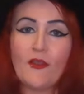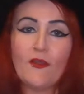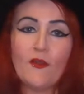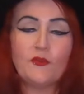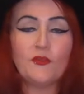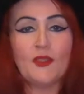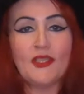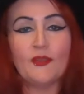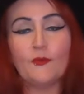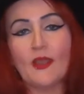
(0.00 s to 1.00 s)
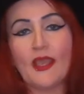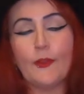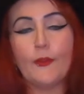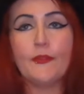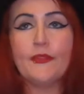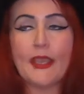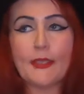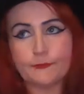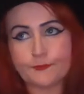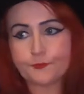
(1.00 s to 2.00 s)
you're all doing well.
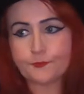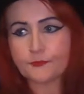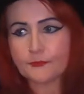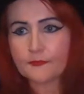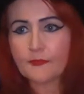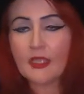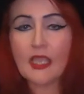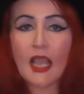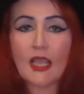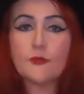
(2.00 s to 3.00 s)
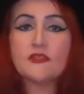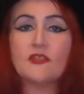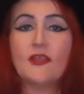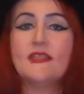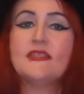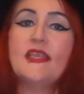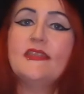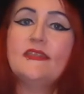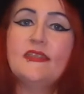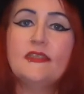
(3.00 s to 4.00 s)
Now, I was not
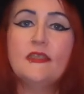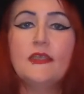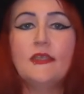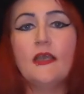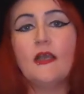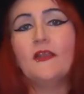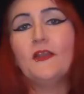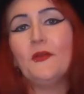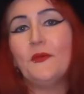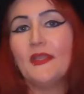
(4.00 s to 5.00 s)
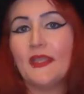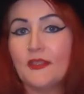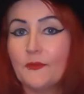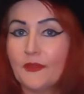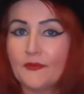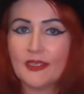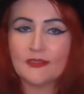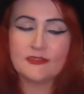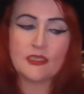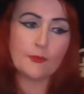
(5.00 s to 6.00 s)
intending on going anywhere
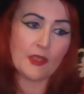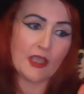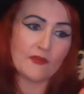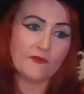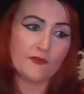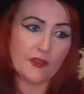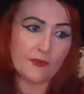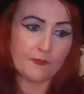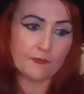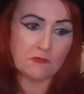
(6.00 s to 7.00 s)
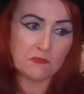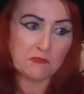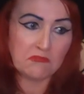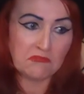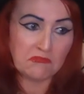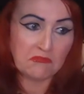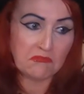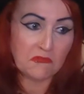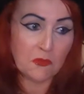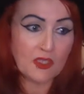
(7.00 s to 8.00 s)
else apart from,
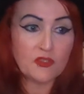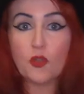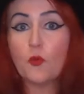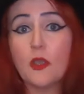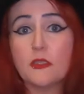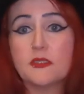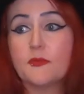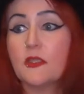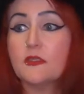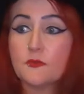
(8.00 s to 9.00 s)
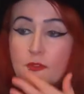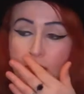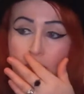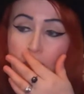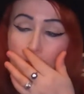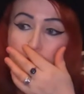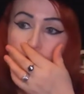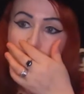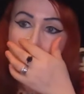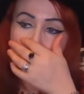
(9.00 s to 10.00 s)
well, nowhere, to be honest with you.
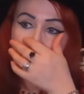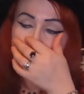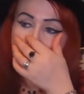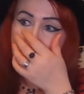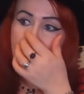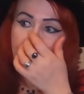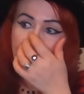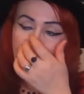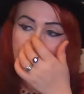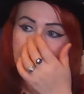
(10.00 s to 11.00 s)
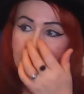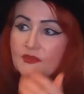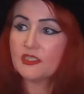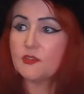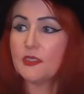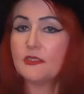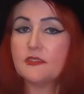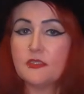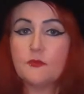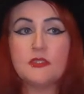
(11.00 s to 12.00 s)
The only two places I really wanted to venture
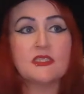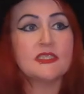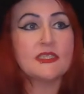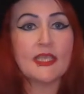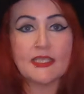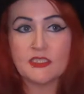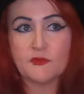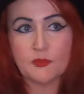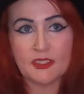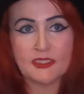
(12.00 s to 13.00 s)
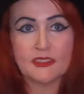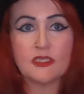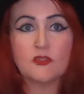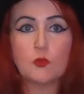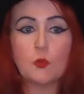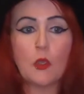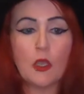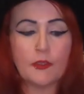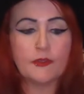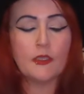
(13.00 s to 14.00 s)
out to was Sainsbury's as
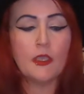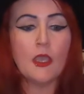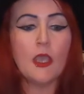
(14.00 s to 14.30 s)
one.